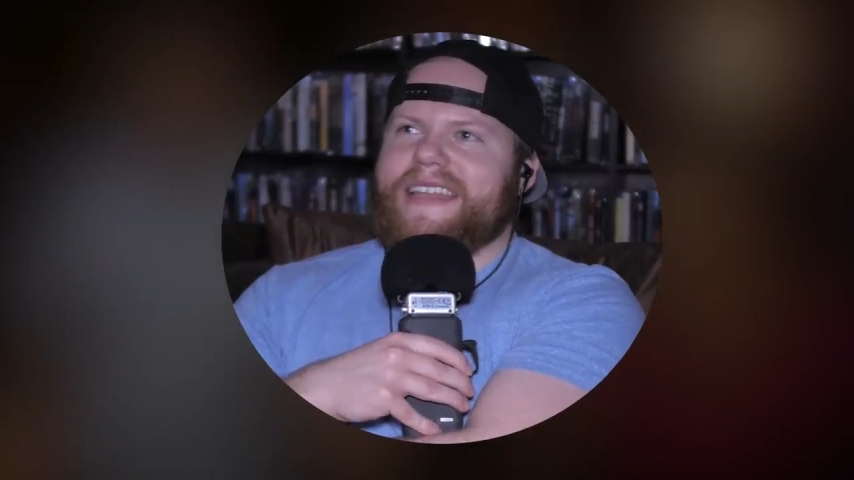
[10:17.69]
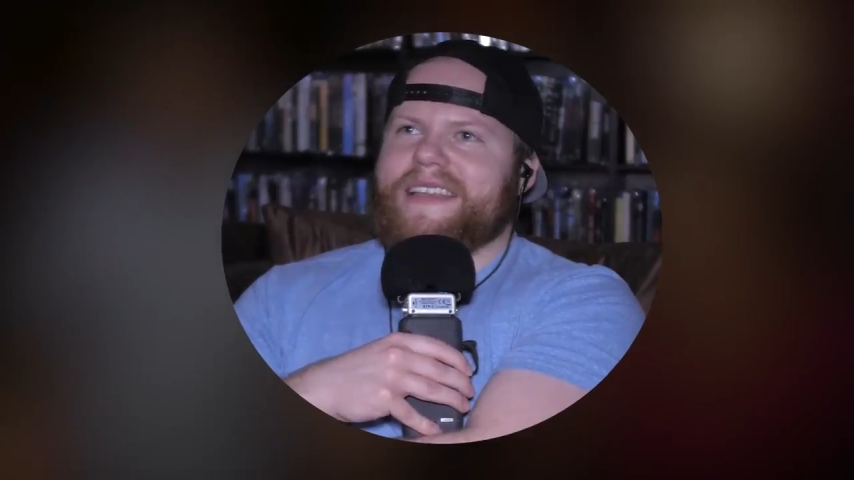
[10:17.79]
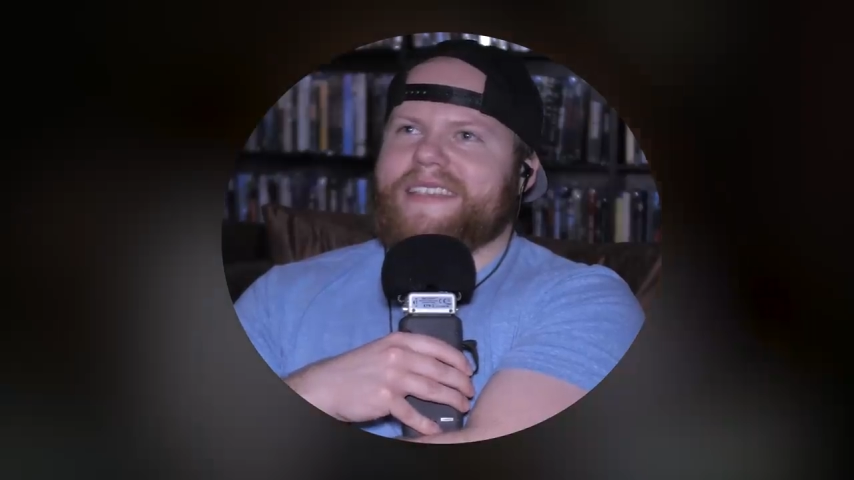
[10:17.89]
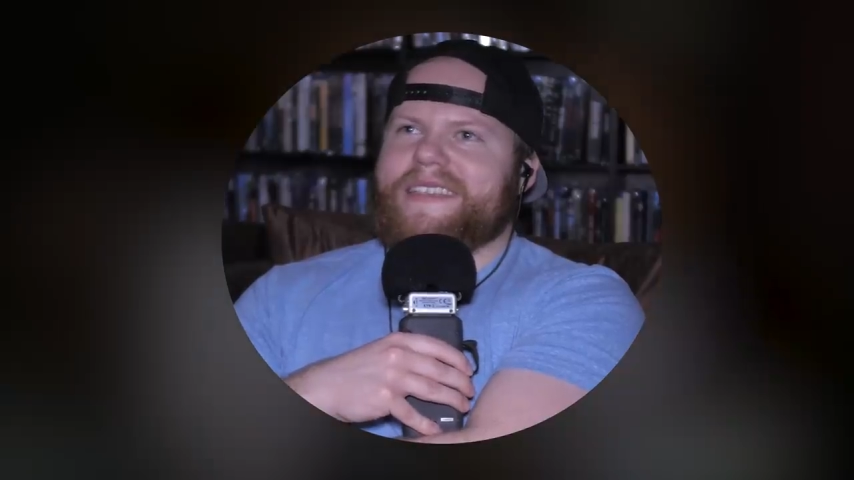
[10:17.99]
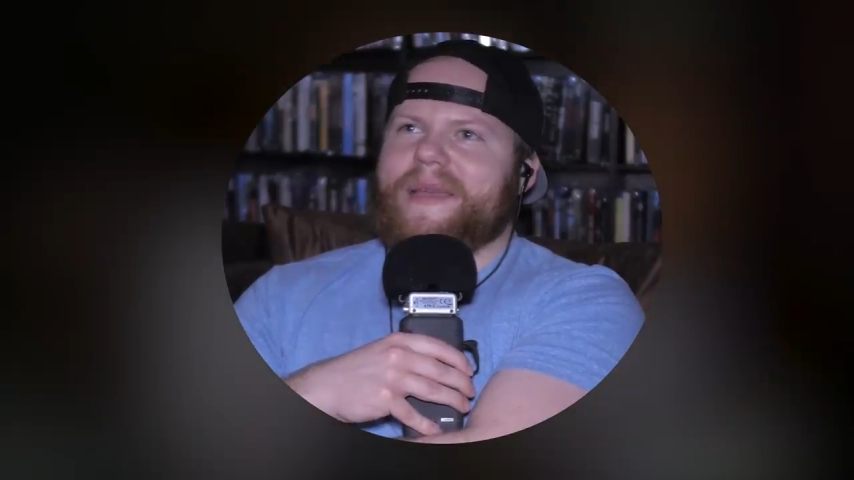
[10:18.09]

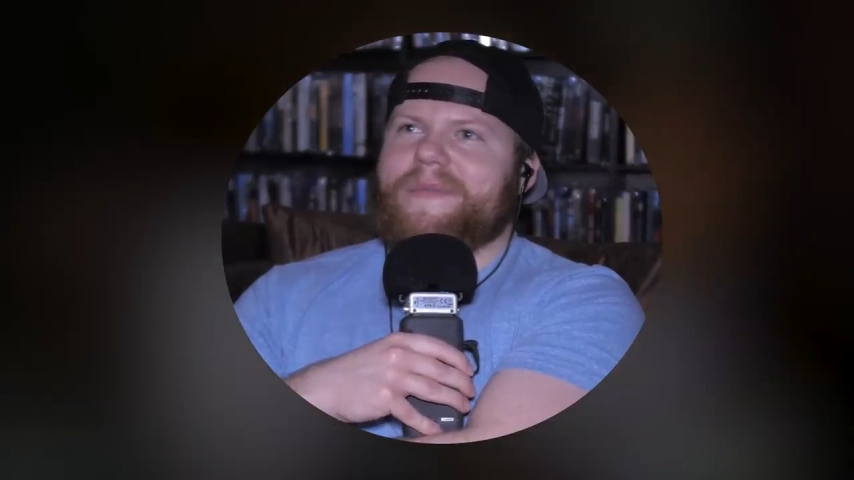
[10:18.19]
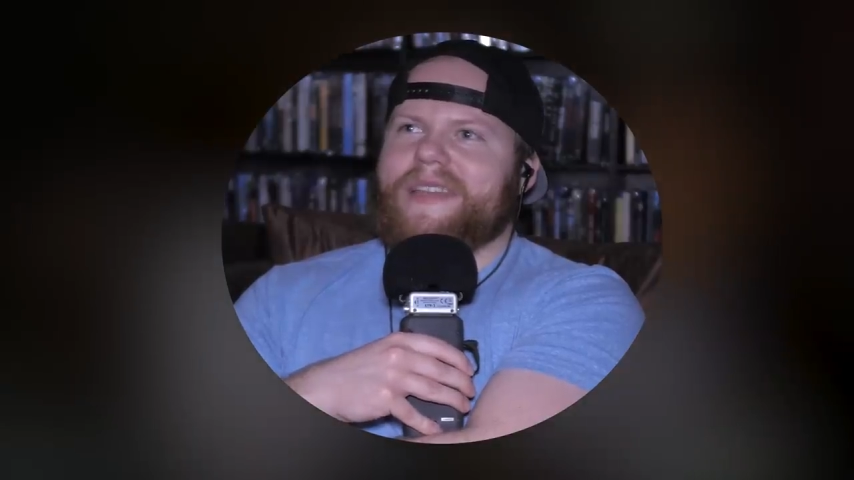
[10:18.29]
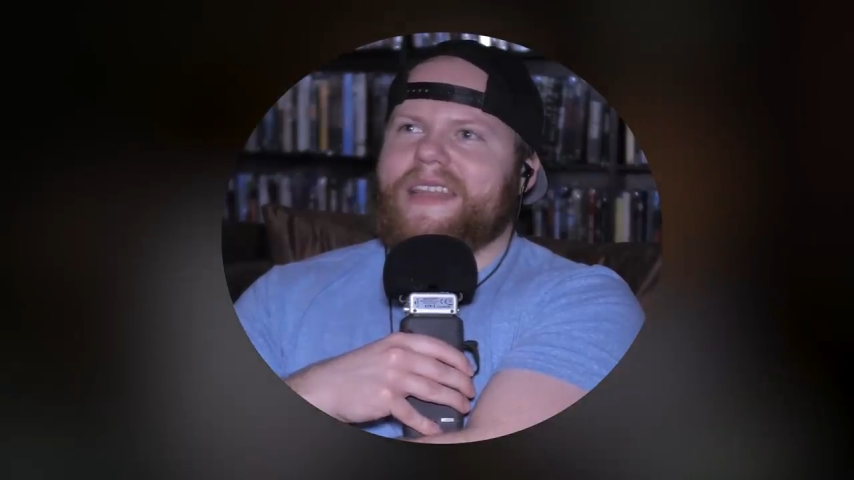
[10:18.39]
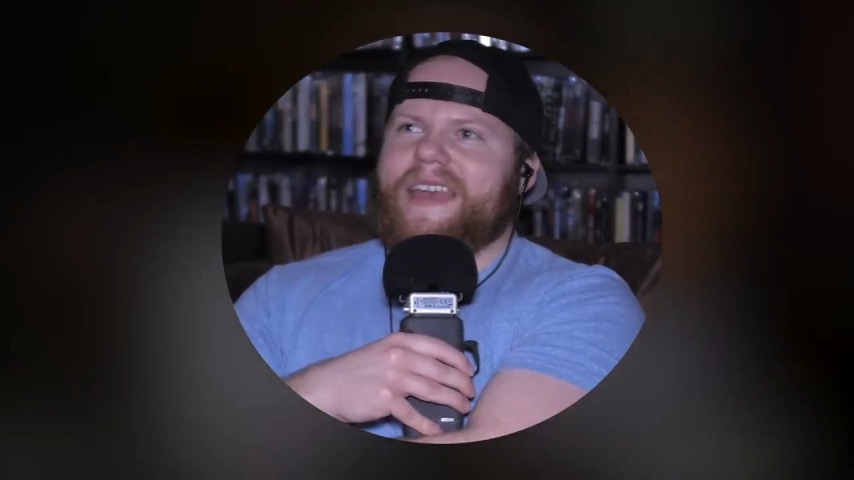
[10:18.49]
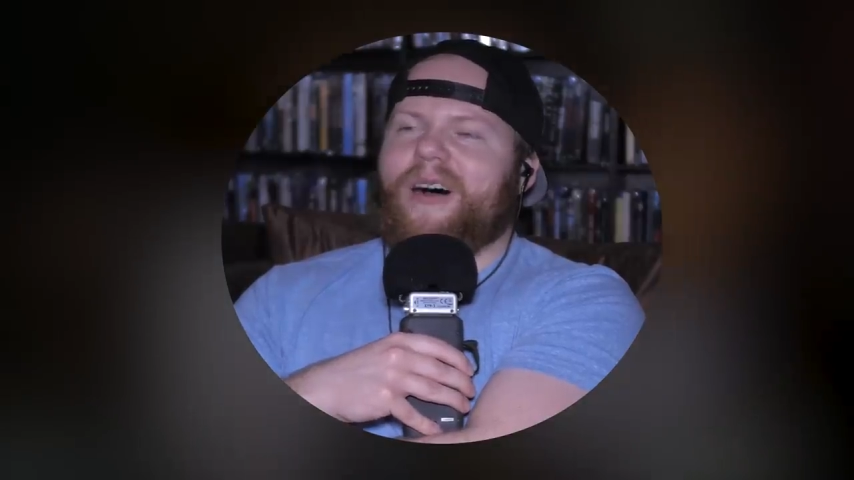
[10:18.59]
and
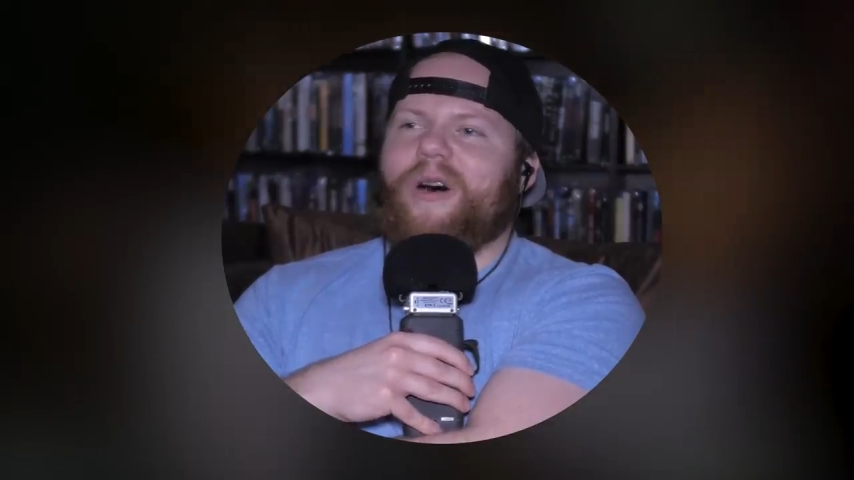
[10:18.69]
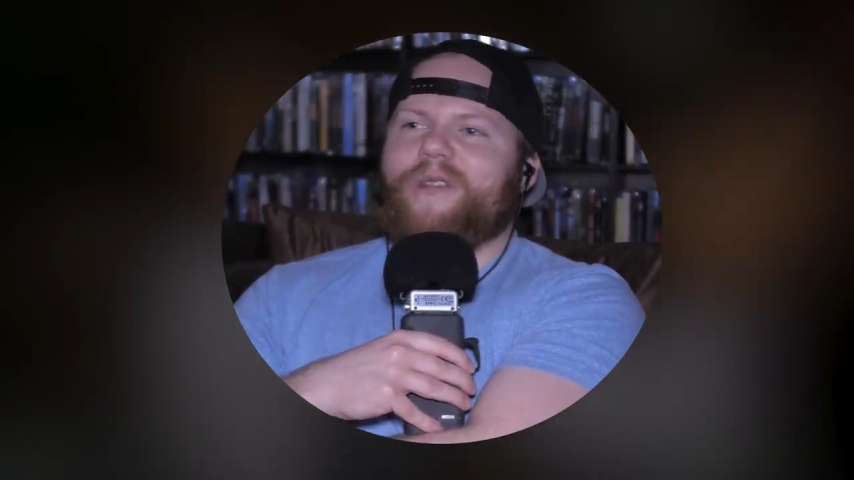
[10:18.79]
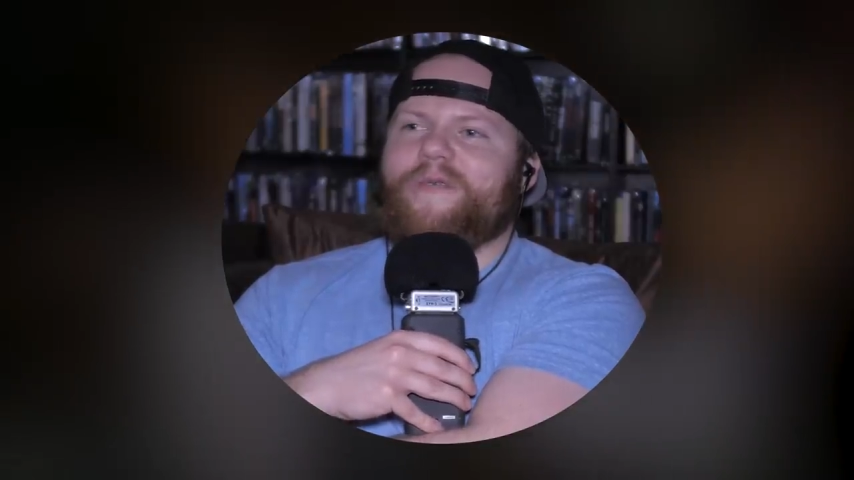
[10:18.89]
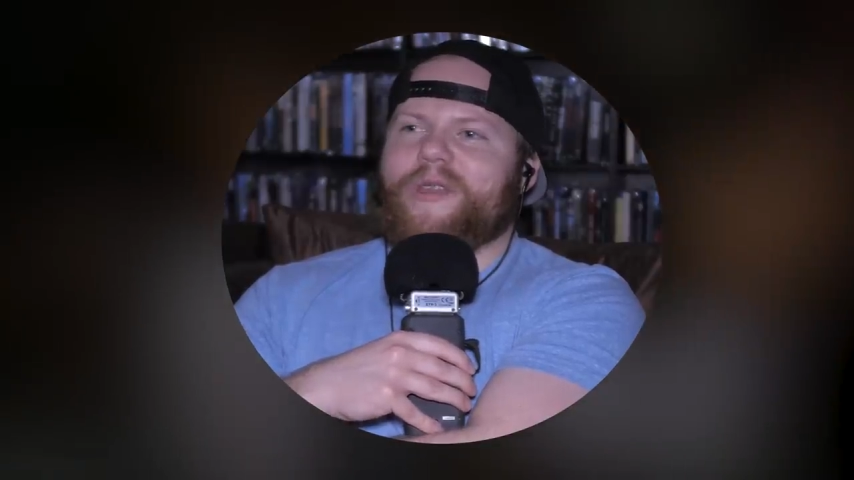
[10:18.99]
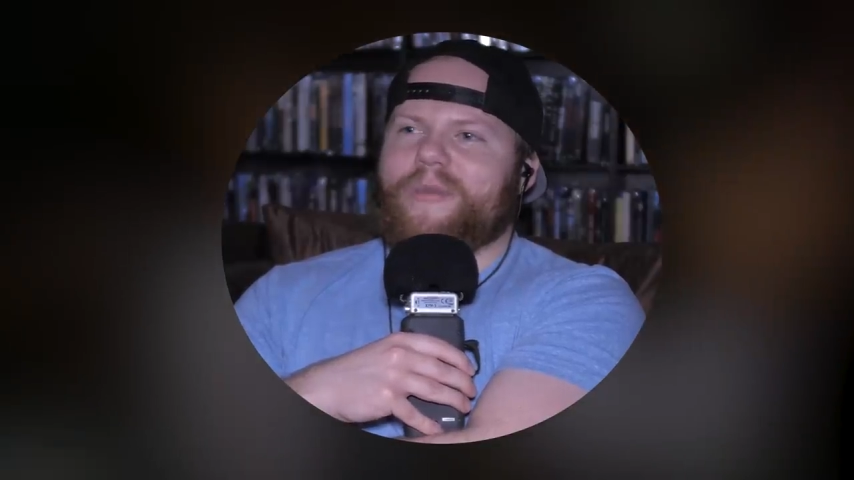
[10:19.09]
accepted
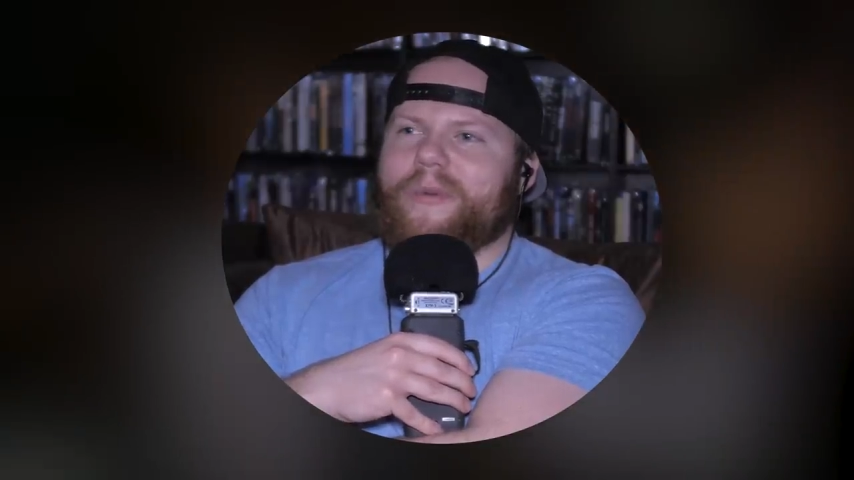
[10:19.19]
all of their